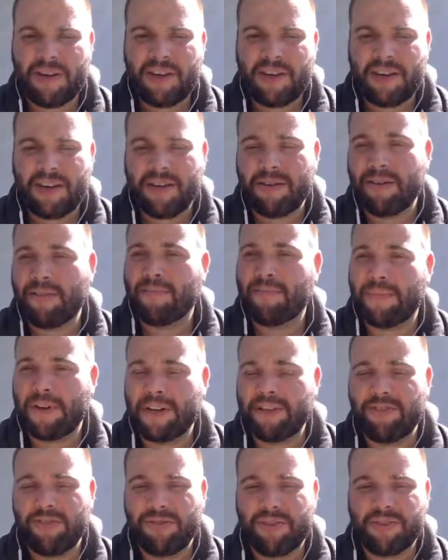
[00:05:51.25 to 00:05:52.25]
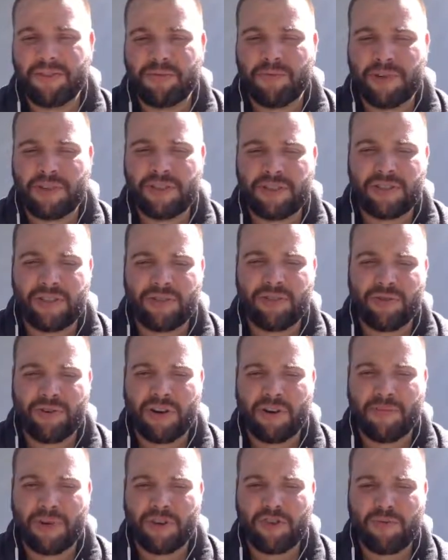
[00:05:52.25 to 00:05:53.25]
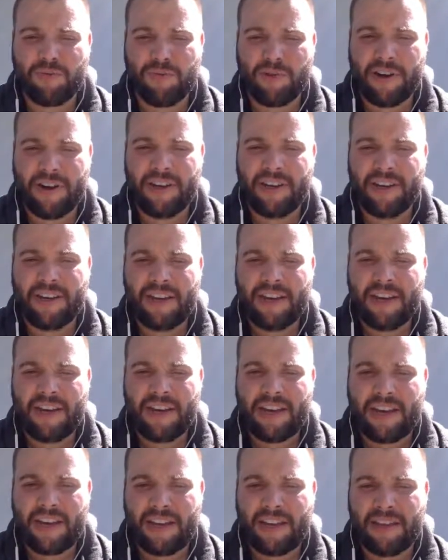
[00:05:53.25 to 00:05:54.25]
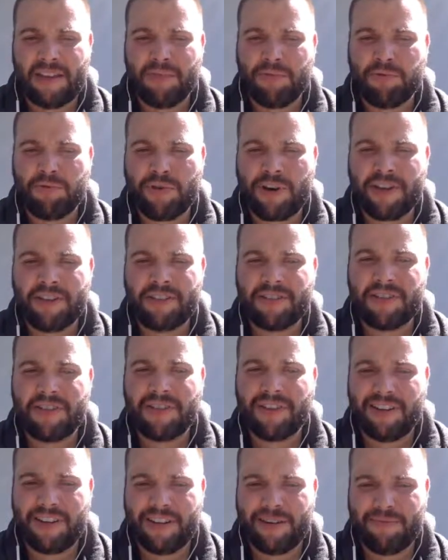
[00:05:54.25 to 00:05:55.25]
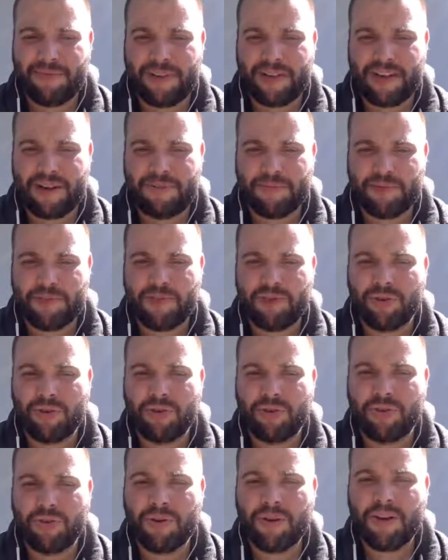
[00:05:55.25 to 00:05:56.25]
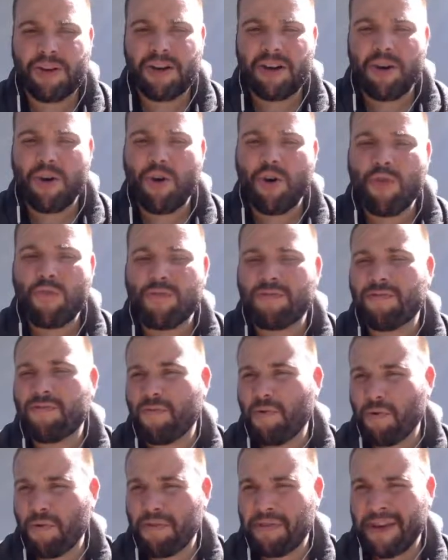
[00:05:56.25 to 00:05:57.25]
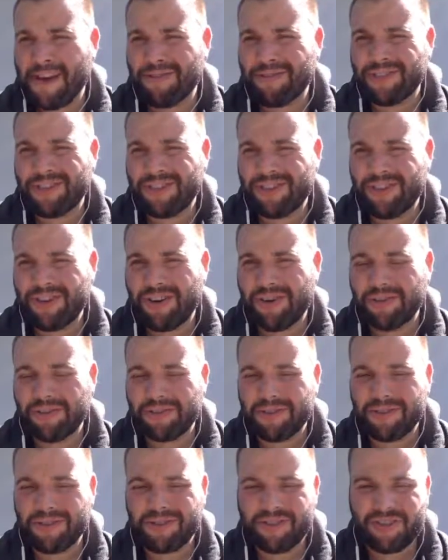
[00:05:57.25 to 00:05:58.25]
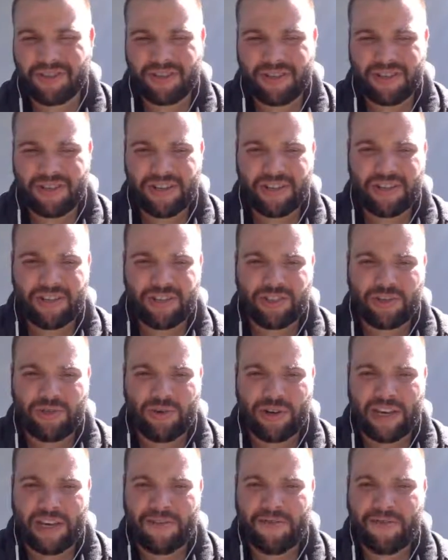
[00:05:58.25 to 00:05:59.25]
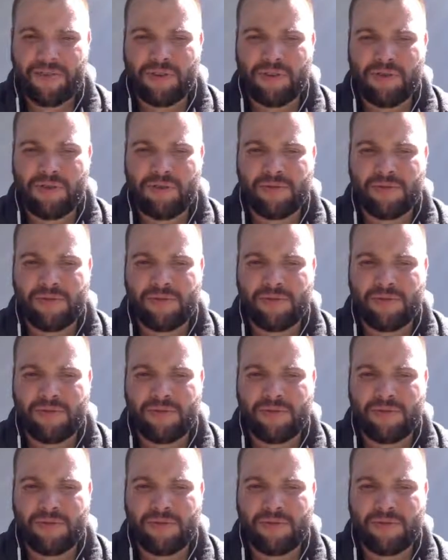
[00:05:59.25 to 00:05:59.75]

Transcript: mind you, this was during March break, the price climbed up to over $4,000. So if you